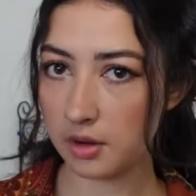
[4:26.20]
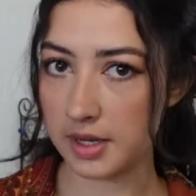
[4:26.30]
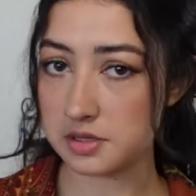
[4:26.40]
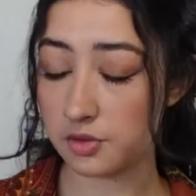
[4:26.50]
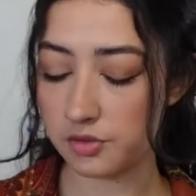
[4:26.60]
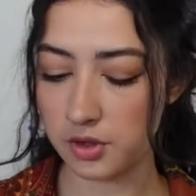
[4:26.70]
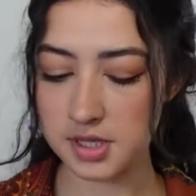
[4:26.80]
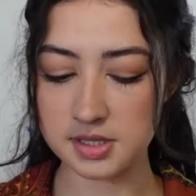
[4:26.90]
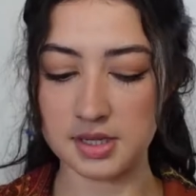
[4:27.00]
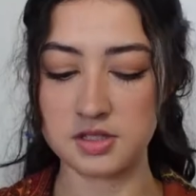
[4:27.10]
Okay, so for
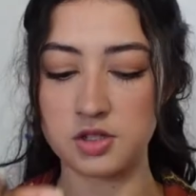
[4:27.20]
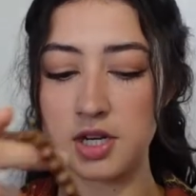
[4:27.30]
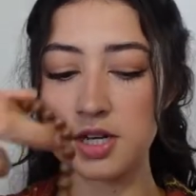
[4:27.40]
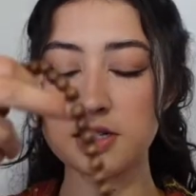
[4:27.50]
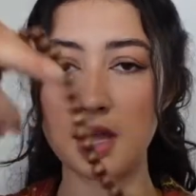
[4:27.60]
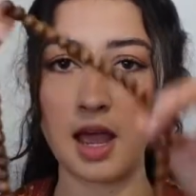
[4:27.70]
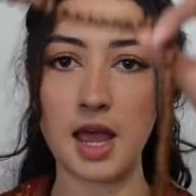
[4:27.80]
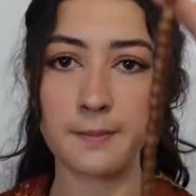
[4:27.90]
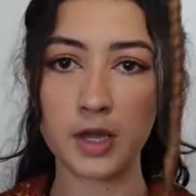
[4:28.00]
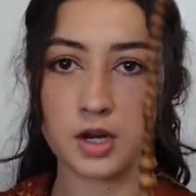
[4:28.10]
accessories,
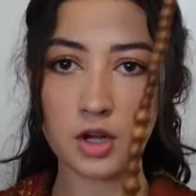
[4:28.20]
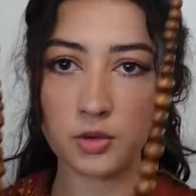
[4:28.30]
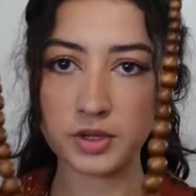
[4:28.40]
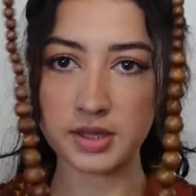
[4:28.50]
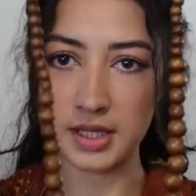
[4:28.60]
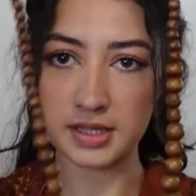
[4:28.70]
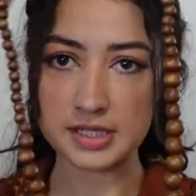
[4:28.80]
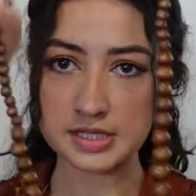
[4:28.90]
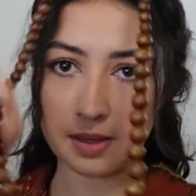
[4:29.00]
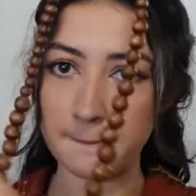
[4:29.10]
I'm gonna go with like
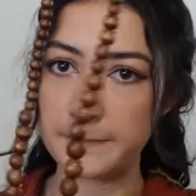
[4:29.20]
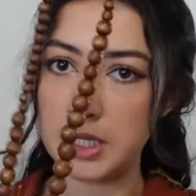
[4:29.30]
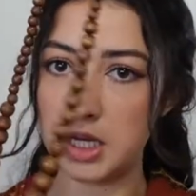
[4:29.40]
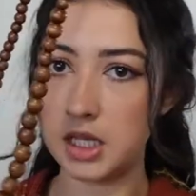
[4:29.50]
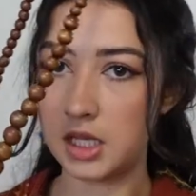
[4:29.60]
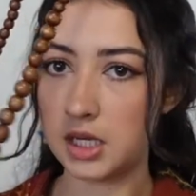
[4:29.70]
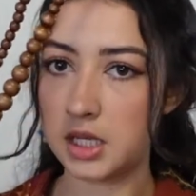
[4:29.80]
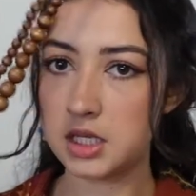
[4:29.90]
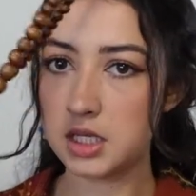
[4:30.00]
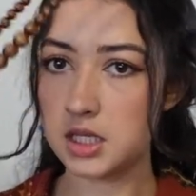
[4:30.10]
this beaded
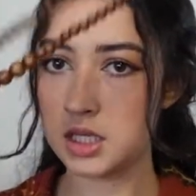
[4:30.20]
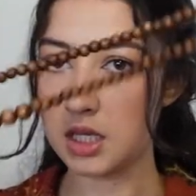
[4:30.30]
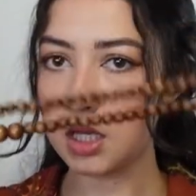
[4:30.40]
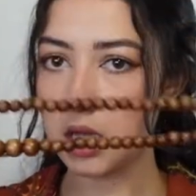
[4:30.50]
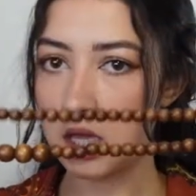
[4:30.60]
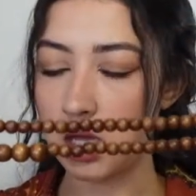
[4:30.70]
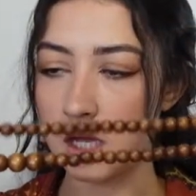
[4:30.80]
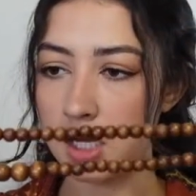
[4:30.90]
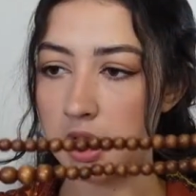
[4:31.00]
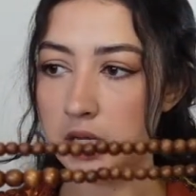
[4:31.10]

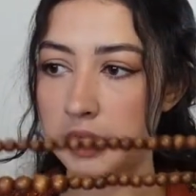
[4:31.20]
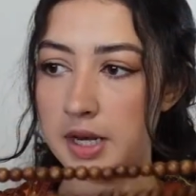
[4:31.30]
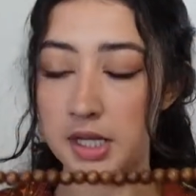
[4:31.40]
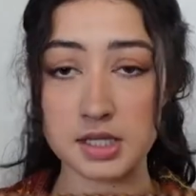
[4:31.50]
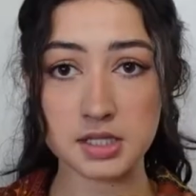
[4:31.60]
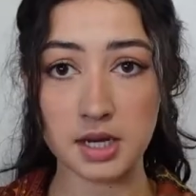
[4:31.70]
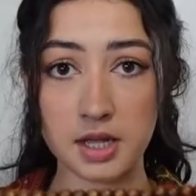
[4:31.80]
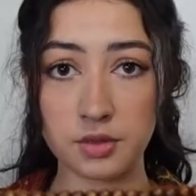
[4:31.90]
uh, necklace that I